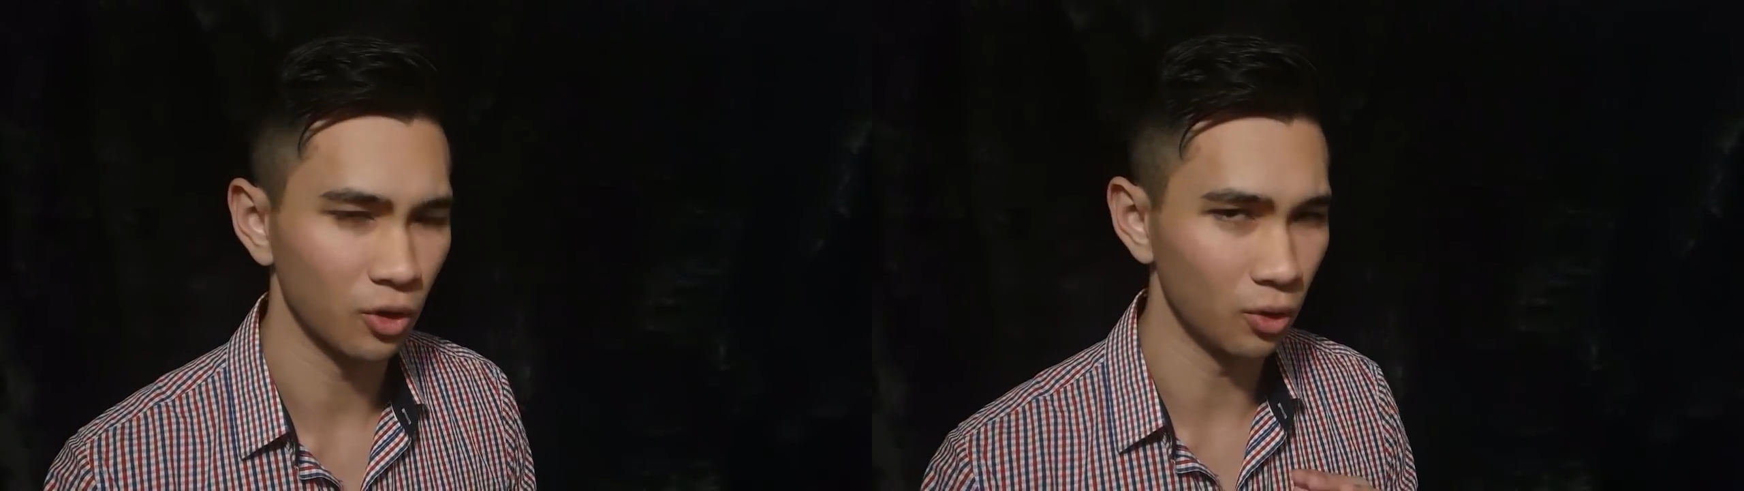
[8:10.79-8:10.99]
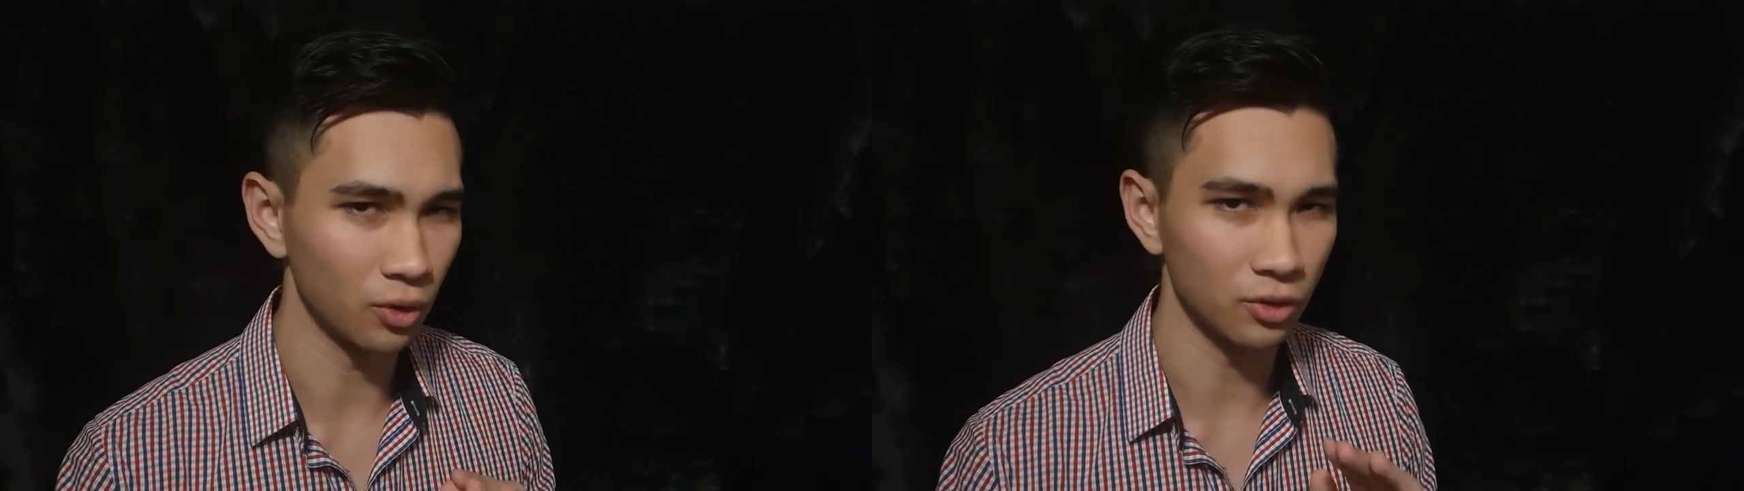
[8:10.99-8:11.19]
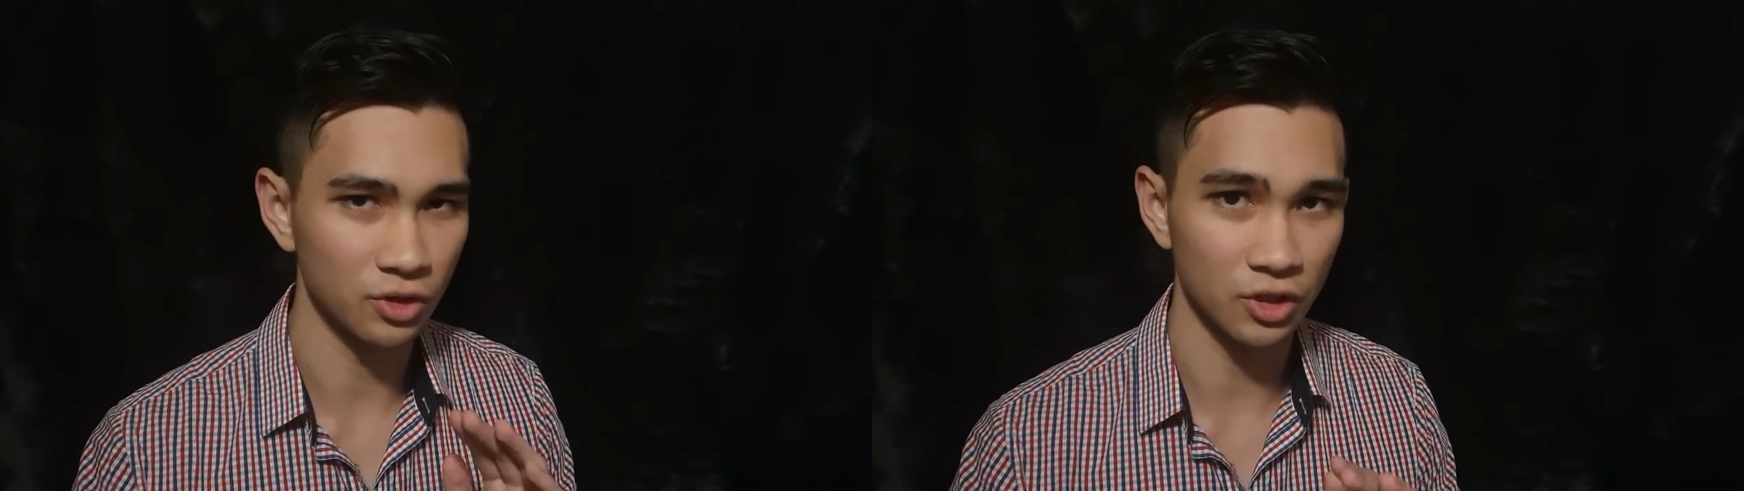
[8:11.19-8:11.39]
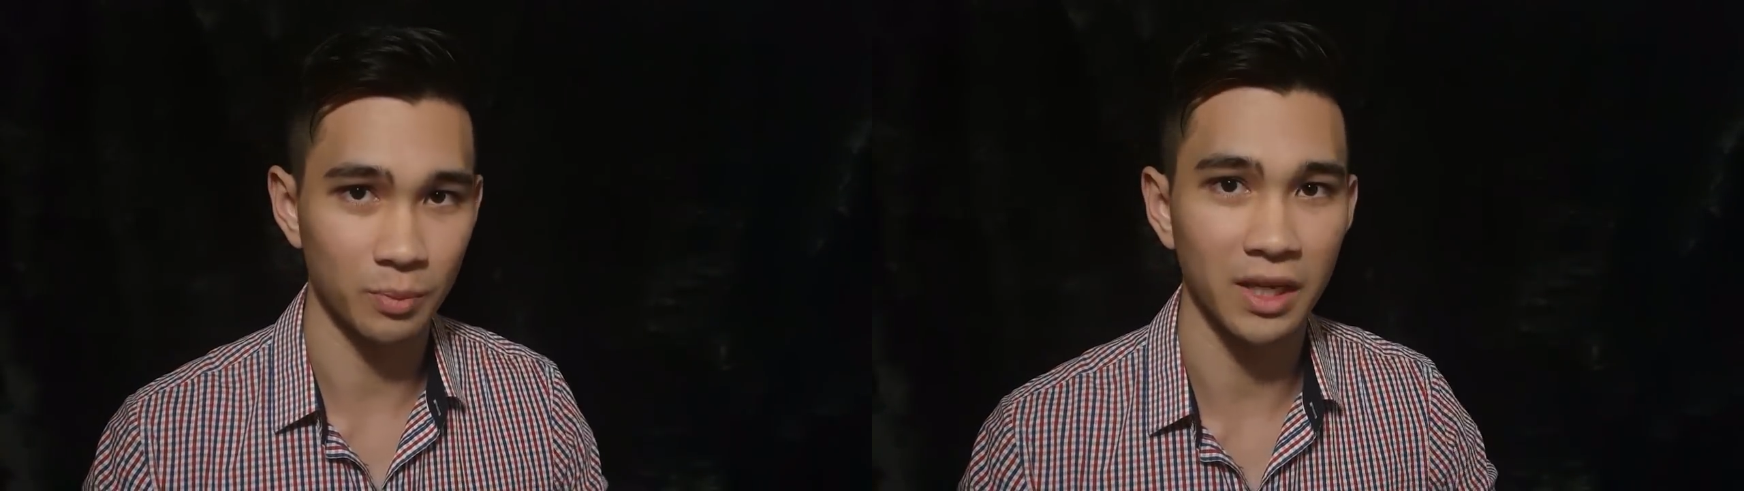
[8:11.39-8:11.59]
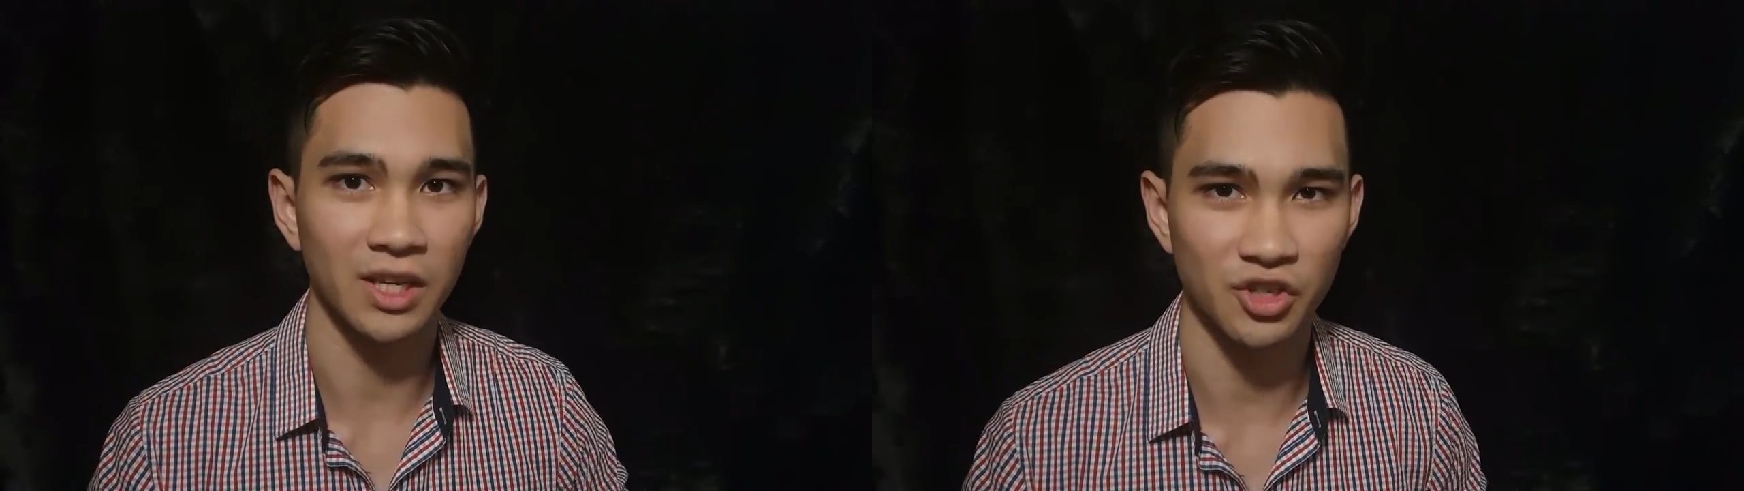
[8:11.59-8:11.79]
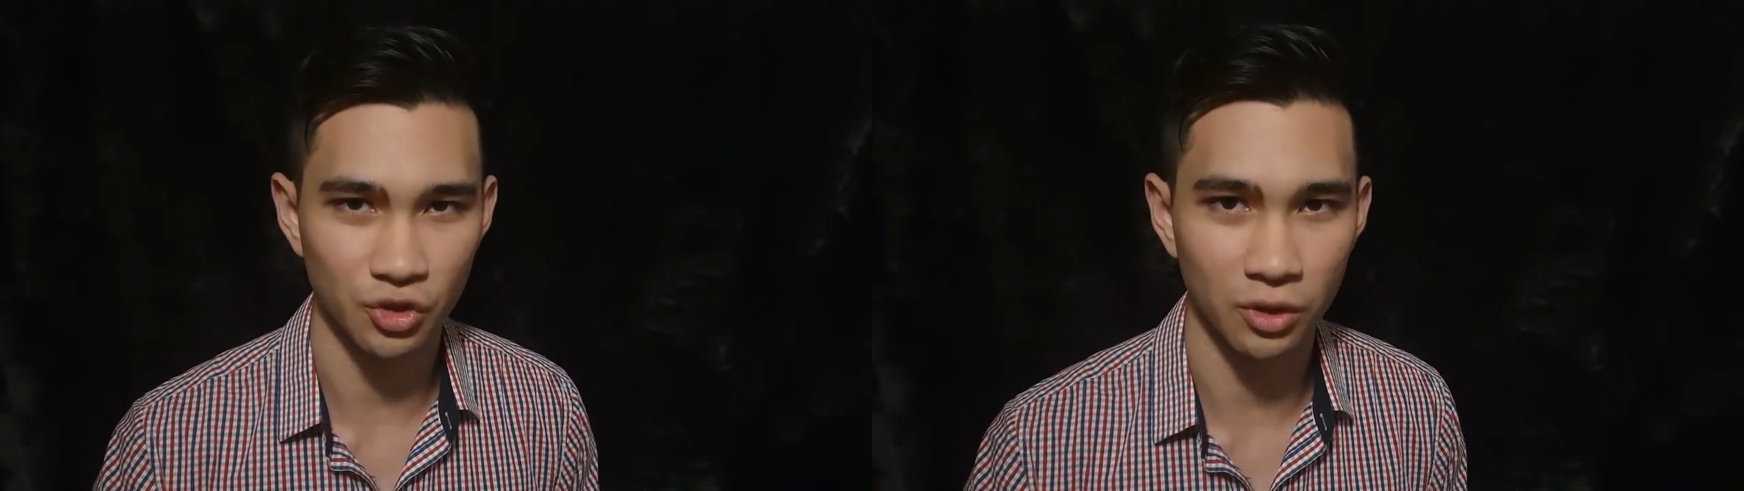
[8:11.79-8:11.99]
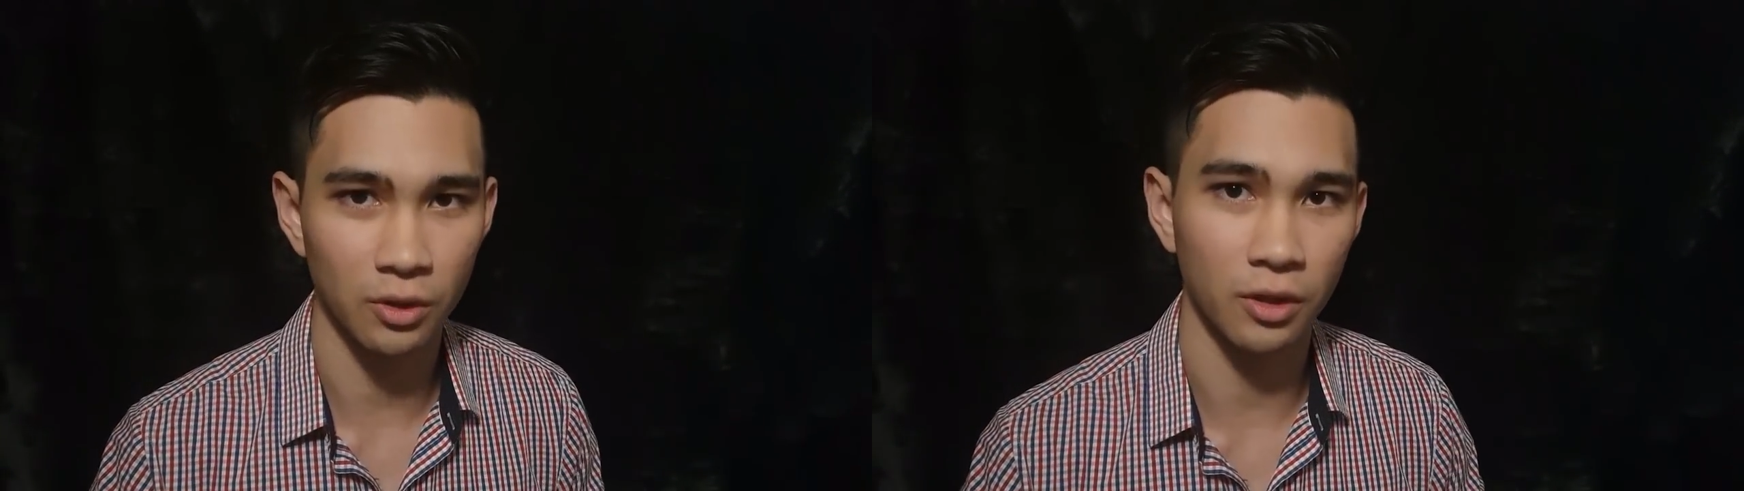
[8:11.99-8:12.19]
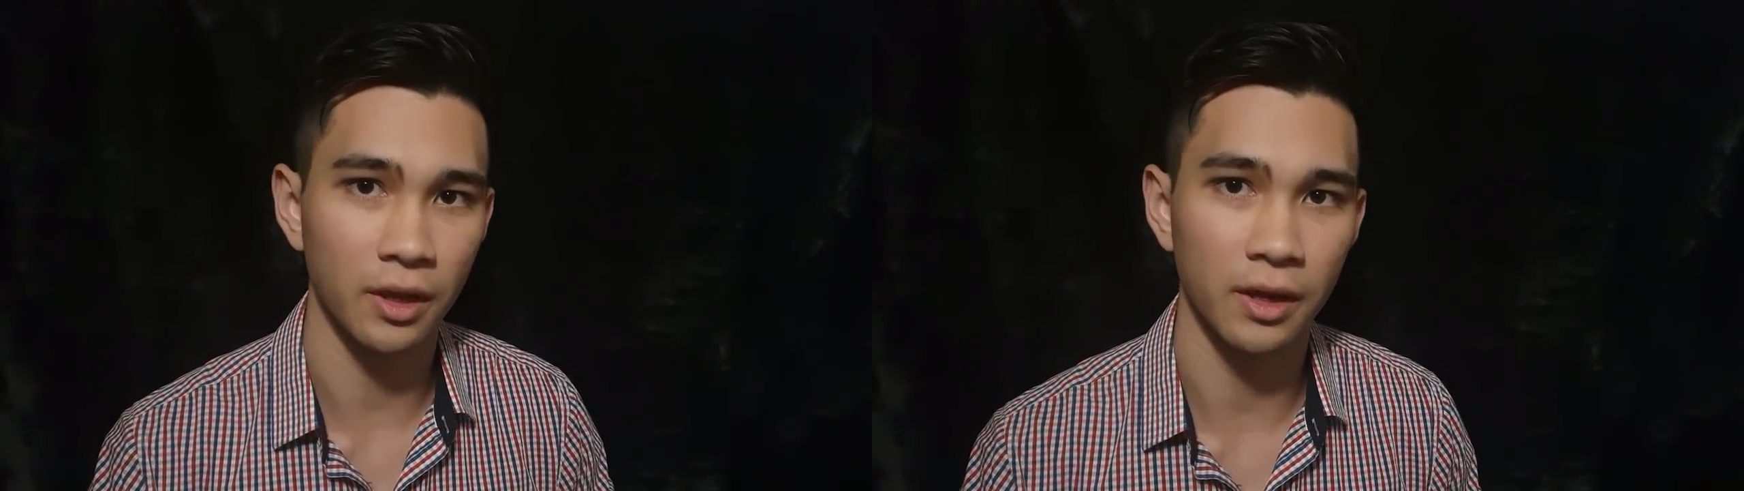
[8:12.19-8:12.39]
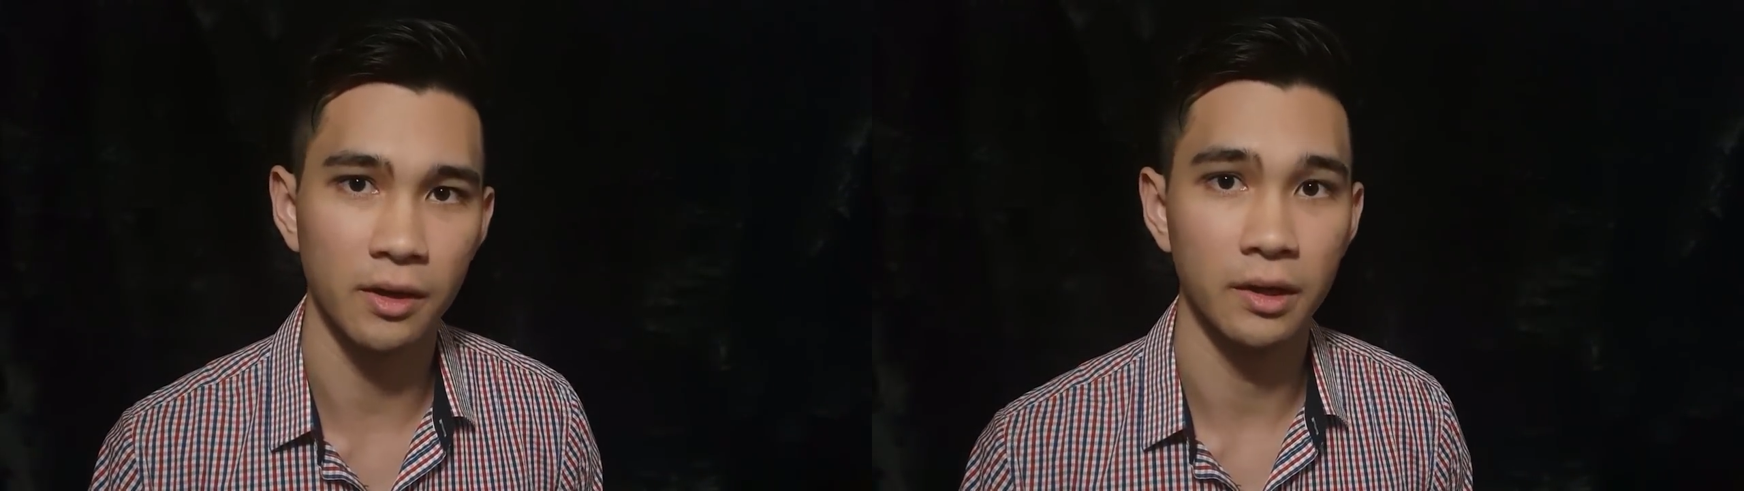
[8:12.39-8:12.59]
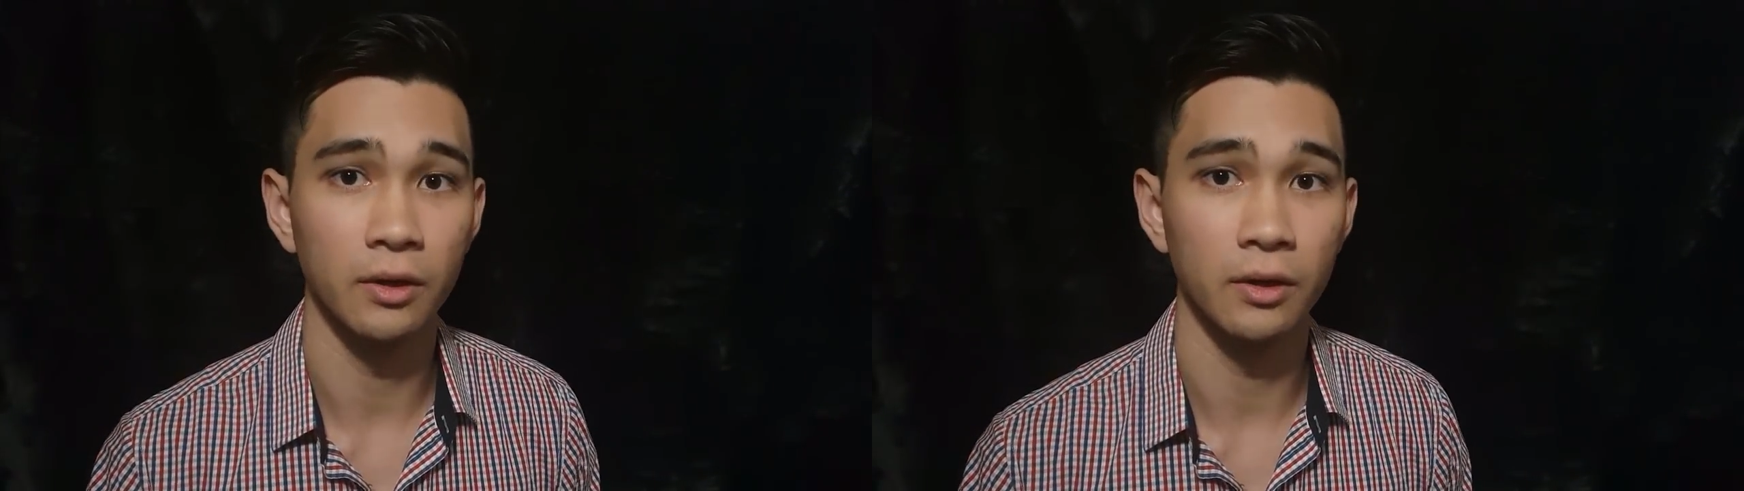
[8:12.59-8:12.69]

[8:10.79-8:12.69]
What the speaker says: All good. Just making sure that there